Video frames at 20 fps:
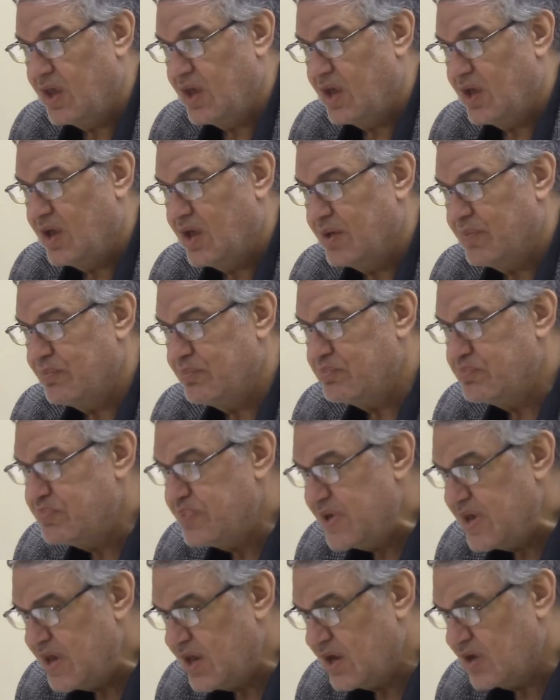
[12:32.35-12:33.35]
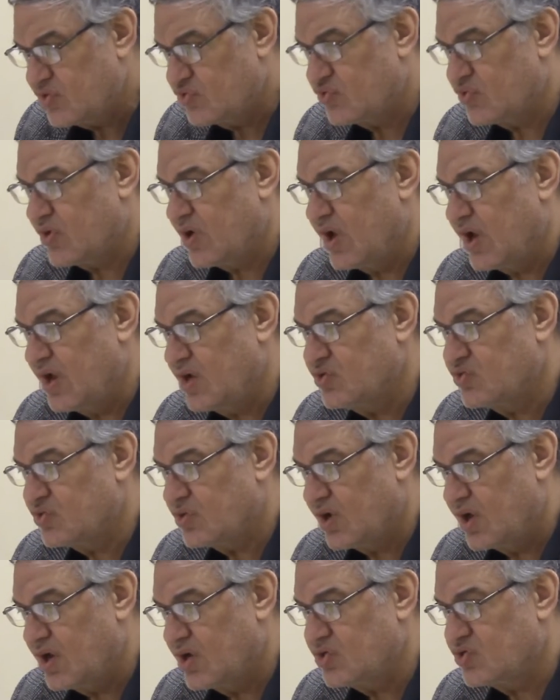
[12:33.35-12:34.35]
Be extra
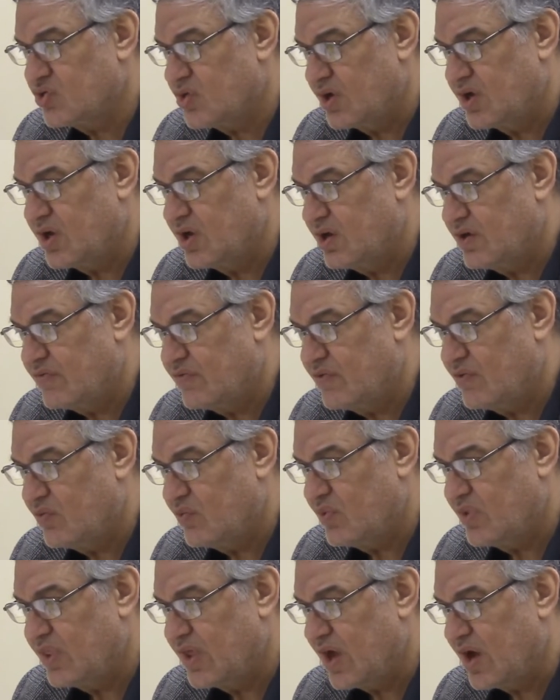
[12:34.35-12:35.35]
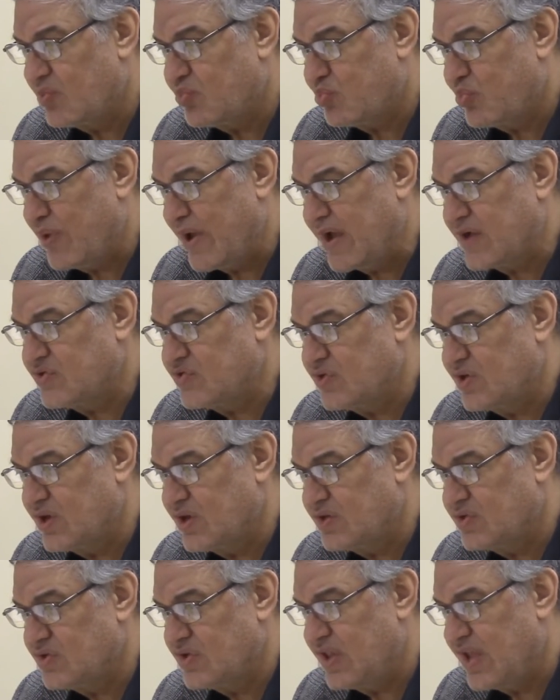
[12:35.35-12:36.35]
careful when they are practicing Islam,
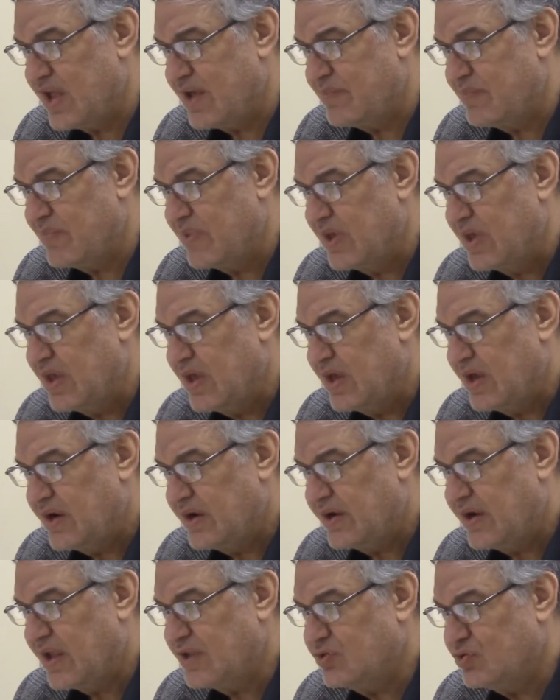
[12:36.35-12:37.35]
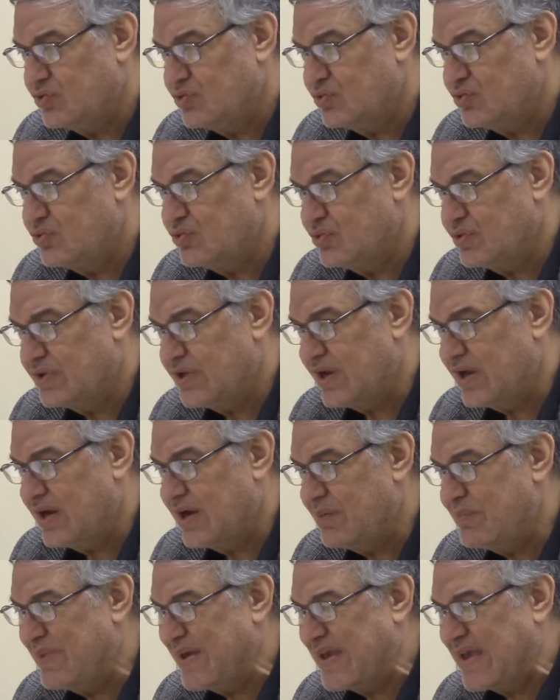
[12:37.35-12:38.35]
not to do it in a
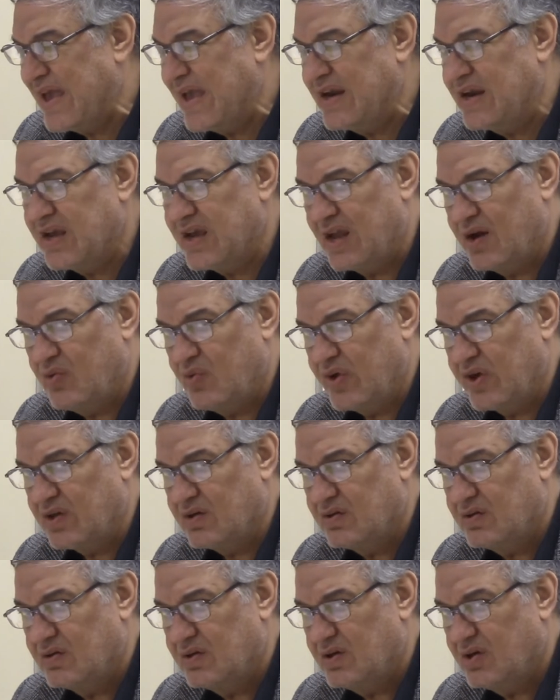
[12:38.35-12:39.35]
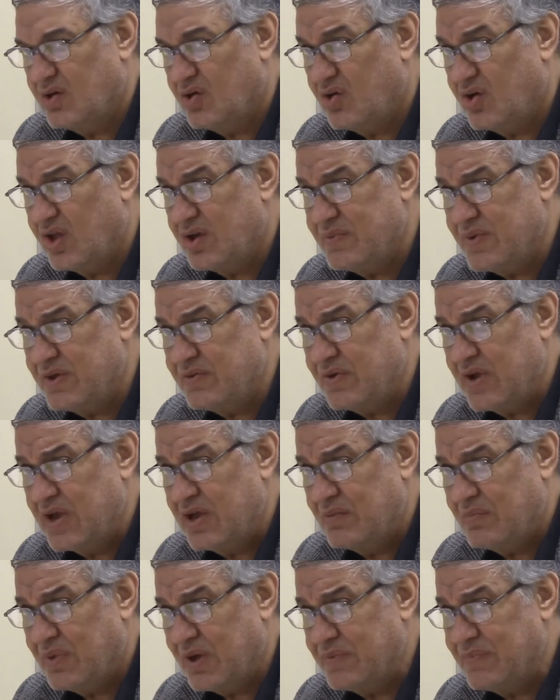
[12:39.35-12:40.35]
mechanical way. You know what I mean? Mm-hmm. By
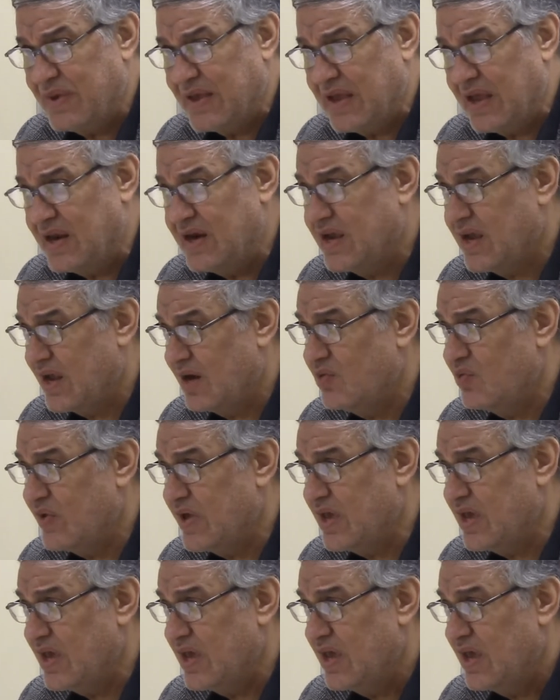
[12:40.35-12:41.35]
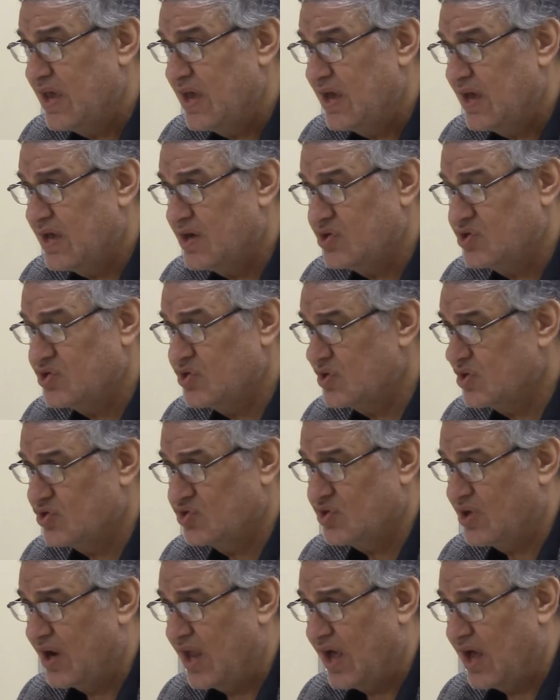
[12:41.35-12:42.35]
mechanical way, it is the salah.
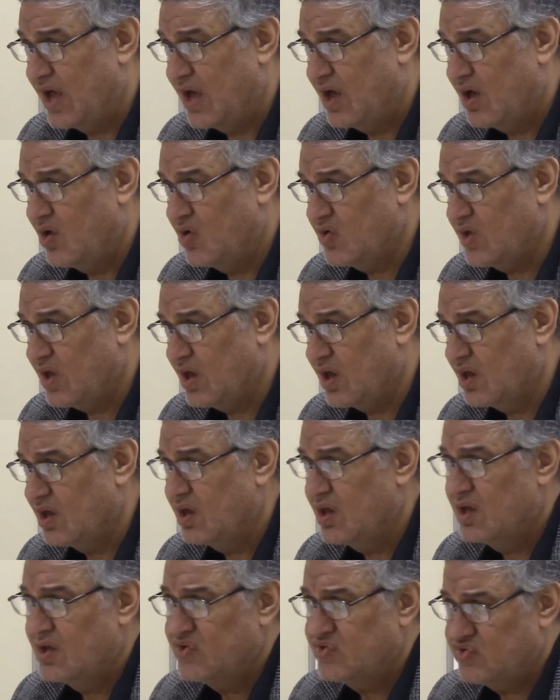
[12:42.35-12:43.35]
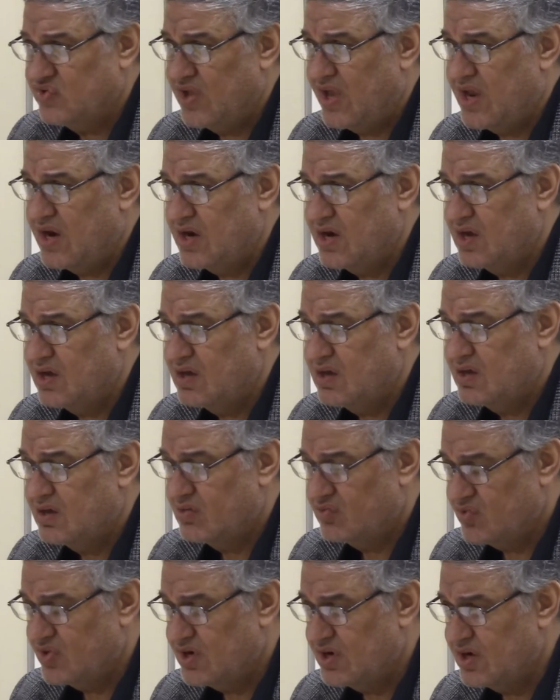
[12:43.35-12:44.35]
Okay, standing, reading,
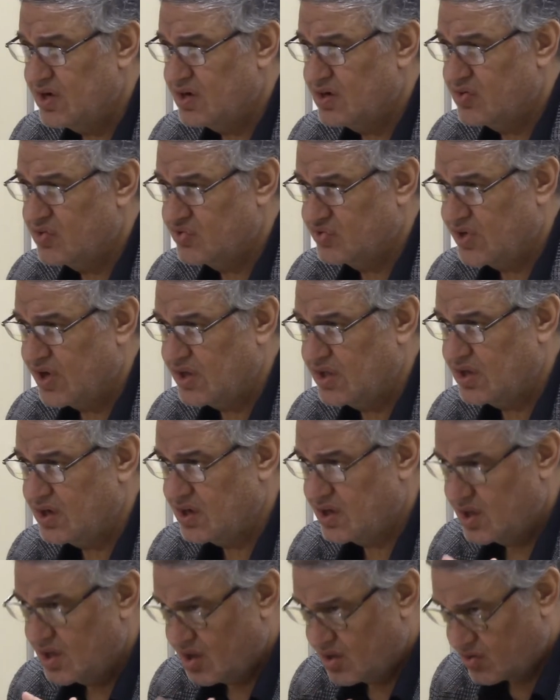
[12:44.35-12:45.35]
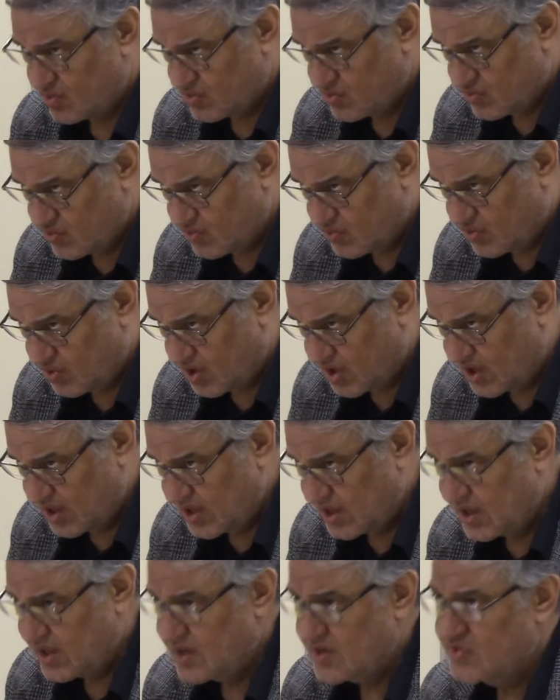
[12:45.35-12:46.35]
reciting, ruku',
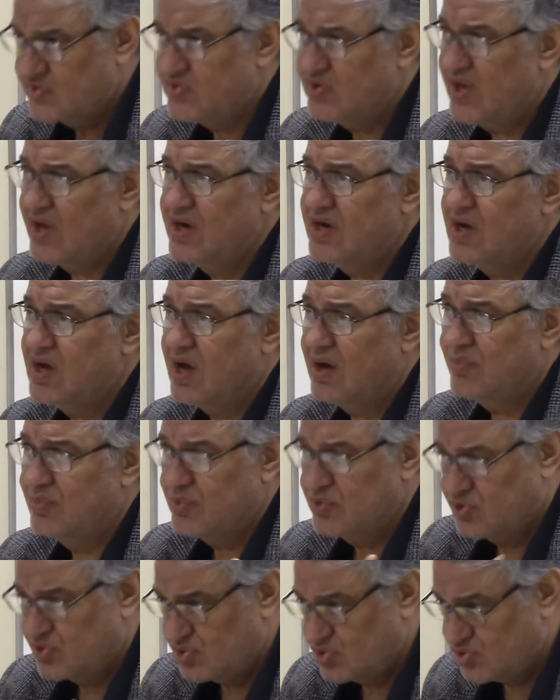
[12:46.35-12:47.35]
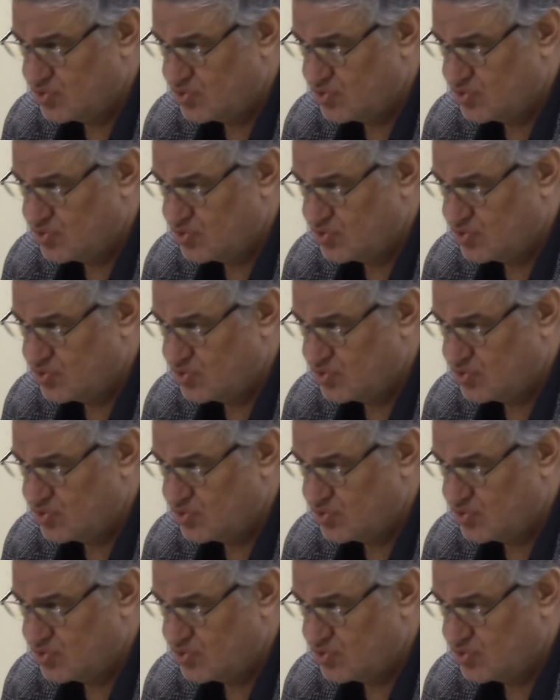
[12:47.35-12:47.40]
standing up, sujood,